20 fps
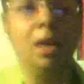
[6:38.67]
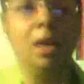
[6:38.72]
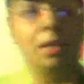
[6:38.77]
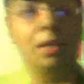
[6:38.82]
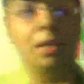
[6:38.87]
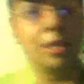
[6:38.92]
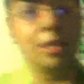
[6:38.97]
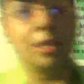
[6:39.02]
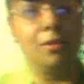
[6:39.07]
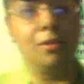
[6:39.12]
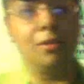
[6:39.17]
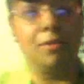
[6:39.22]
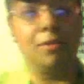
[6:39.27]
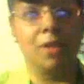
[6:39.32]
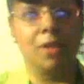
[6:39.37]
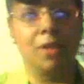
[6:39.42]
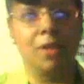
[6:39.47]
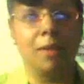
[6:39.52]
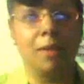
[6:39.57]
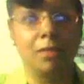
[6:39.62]
because I don't have
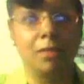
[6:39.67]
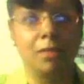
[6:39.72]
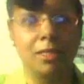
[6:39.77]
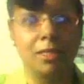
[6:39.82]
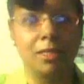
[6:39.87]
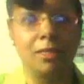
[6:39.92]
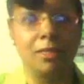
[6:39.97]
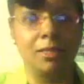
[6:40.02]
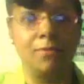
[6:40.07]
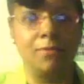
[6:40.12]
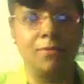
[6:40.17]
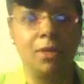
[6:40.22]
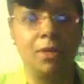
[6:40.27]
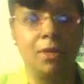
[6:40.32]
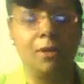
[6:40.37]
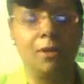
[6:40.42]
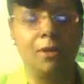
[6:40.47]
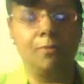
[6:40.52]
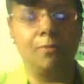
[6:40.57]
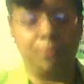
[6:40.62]
time, because this is a
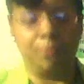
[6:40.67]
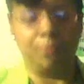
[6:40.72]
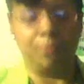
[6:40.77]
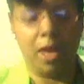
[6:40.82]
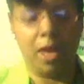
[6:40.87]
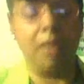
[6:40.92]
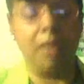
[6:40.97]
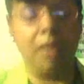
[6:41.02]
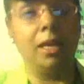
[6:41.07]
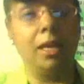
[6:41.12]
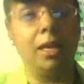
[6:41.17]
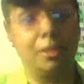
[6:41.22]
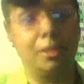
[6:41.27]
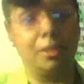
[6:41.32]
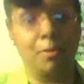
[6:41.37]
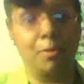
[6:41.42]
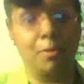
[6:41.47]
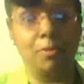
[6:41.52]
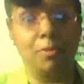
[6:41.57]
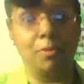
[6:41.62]
video, and, and it's
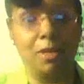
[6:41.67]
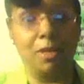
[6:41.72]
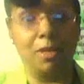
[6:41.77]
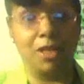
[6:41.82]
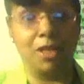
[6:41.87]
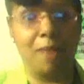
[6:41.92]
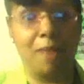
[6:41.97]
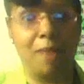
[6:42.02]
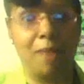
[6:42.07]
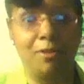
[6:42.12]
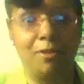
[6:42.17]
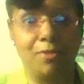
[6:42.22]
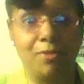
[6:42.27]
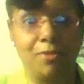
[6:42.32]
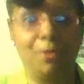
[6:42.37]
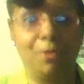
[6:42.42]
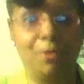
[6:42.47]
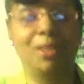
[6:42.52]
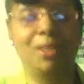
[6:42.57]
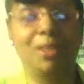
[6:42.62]
supposed to be a job
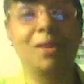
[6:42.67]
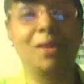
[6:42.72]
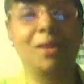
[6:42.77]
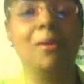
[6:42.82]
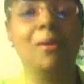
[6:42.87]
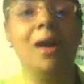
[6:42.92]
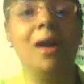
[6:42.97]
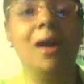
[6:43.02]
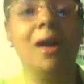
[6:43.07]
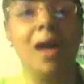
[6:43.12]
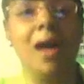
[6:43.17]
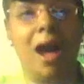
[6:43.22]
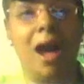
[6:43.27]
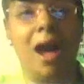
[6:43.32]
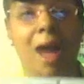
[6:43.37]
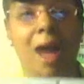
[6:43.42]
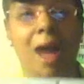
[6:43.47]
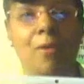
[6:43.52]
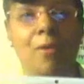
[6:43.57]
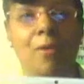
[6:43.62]
interview. So
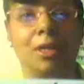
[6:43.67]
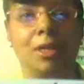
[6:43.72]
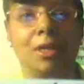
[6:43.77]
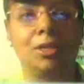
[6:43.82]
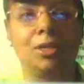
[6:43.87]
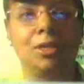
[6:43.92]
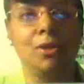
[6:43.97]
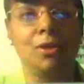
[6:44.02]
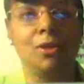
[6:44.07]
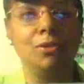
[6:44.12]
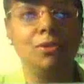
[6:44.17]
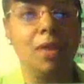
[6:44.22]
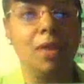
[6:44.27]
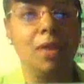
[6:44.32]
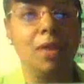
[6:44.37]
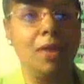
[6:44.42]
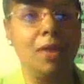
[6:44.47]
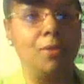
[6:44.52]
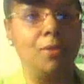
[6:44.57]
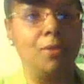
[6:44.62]
I want to show you
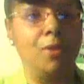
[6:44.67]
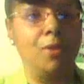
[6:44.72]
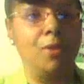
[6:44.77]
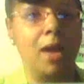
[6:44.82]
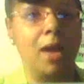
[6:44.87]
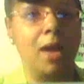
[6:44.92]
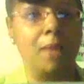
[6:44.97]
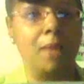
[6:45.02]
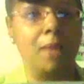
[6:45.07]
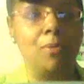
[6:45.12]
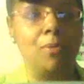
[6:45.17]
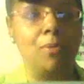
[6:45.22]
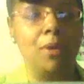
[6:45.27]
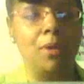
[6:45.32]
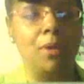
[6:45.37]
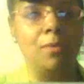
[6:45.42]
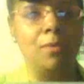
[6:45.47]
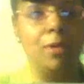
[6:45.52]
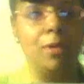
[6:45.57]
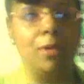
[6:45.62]
now that we're at a
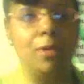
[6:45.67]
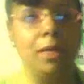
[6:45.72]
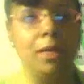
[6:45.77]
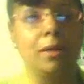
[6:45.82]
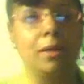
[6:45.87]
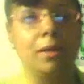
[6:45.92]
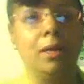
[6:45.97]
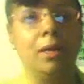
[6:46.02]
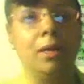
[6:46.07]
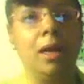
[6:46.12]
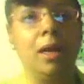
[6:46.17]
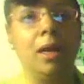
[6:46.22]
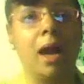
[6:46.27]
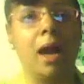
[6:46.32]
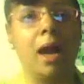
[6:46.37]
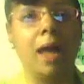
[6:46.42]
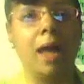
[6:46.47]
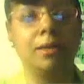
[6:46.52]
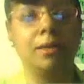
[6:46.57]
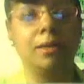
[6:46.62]
point where
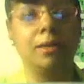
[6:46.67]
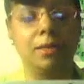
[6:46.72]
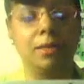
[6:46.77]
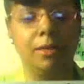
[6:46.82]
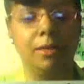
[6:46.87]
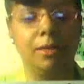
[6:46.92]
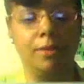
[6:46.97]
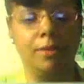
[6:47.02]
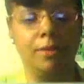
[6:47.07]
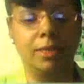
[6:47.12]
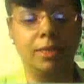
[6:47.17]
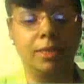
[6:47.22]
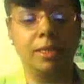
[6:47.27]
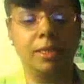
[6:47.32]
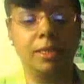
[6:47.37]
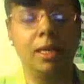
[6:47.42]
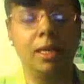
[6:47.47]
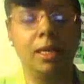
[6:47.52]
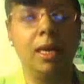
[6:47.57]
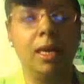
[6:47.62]
HireLyrics,
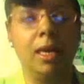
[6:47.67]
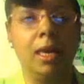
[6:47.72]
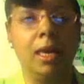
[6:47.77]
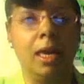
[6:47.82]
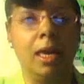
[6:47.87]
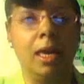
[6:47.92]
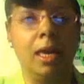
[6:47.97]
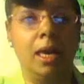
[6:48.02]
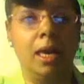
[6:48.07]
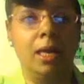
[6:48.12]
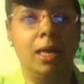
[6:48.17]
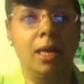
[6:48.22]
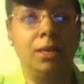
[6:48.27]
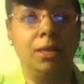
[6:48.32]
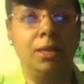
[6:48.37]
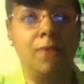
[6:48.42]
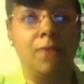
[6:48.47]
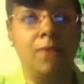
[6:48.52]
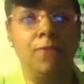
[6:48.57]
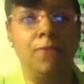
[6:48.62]

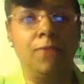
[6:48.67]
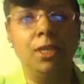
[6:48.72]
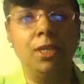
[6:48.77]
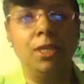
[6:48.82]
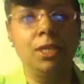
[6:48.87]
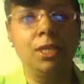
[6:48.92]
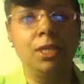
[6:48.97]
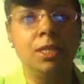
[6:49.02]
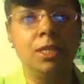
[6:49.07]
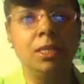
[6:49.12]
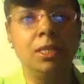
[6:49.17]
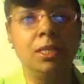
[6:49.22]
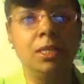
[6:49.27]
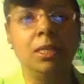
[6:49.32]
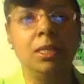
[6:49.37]
the vision,